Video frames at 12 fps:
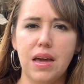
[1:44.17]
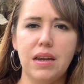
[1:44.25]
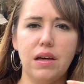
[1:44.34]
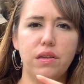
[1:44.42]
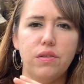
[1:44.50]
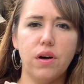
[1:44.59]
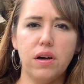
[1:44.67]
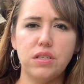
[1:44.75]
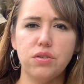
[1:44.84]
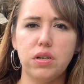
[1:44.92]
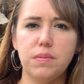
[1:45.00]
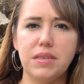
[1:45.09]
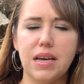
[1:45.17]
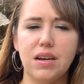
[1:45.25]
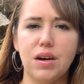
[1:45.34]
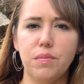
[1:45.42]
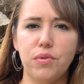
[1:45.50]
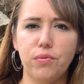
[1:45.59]
Now, the thought streams that
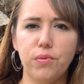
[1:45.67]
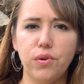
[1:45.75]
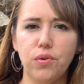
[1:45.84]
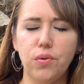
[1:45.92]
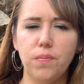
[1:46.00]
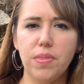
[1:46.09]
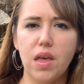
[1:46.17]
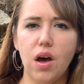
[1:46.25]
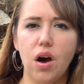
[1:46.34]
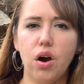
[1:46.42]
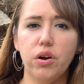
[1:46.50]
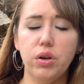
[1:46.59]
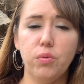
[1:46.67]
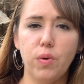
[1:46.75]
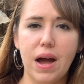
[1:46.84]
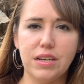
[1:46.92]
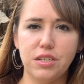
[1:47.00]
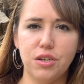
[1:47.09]
come through are
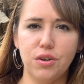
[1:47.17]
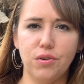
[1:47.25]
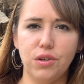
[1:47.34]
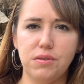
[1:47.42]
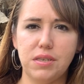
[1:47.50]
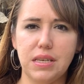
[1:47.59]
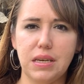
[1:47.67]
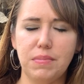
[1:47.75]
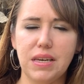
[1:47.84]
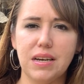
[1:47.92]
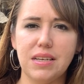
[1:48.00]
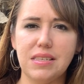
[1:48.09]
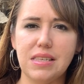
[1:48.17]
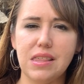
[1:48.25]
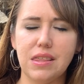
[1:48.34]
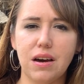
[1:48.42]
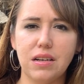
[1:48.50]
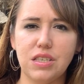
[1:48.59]
irrational, you see, because the
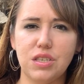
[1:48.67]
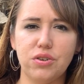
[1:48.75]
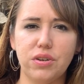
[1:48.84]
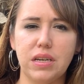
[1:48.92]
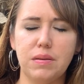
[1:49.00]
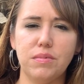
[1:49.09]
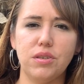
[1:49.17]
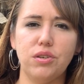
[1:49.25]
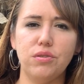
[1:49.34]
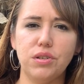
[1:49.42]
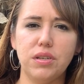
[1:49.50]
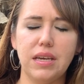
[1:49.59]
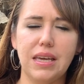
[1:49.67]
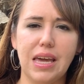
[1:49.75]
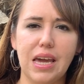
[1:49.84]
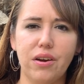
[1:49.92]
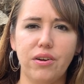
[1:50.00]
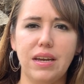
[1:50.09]
thought streams usually
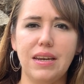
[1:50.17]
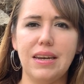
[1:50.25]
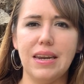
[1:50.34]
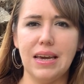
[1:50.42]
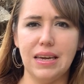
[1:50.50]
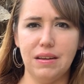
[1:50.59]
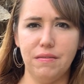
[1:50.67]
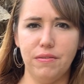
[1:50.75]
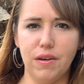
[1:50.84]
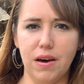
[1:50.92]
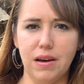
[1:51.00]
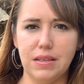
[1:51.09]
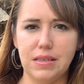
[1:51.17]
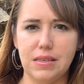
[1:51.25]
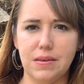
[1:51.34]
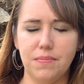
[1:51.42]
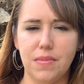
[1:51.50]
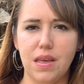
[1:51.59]
carry negative thoughts.